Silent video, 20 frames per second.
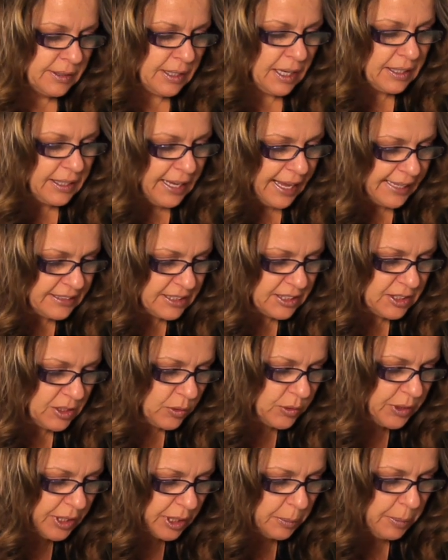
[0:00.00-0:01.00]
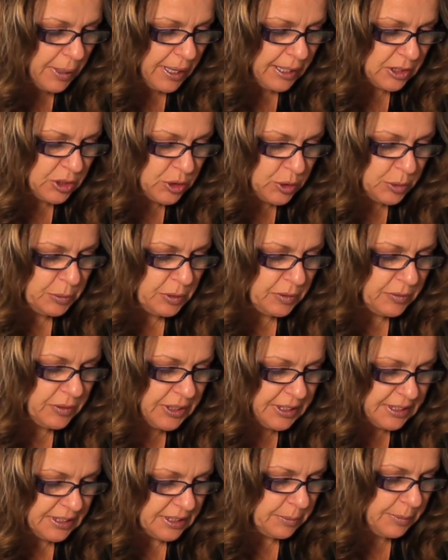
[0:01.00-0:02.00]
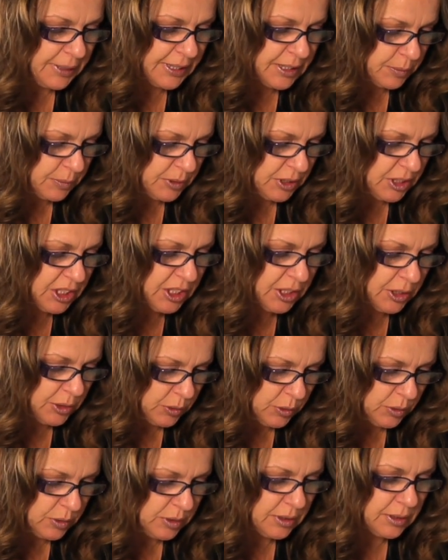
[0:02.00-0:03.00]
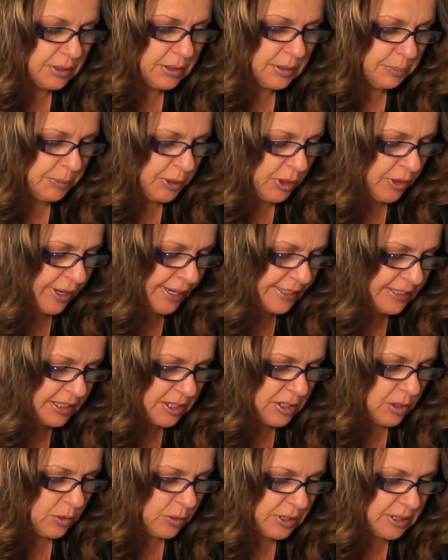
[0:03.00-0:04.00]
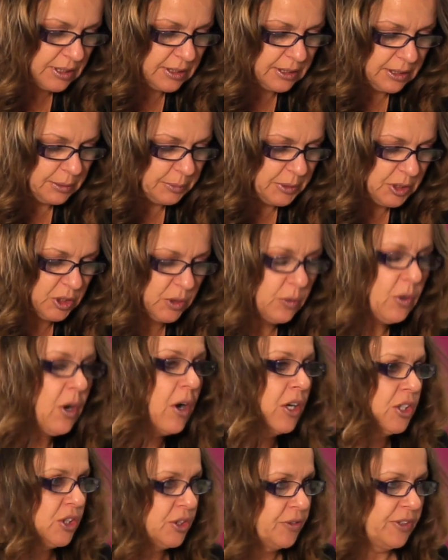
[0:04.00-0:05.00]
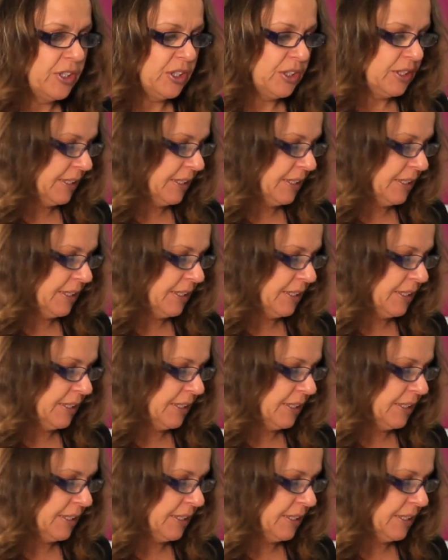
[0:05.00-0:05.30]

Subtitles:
Non-acetone nail polish remover is the best one to use. Pure acetone is a little bit too harsh for your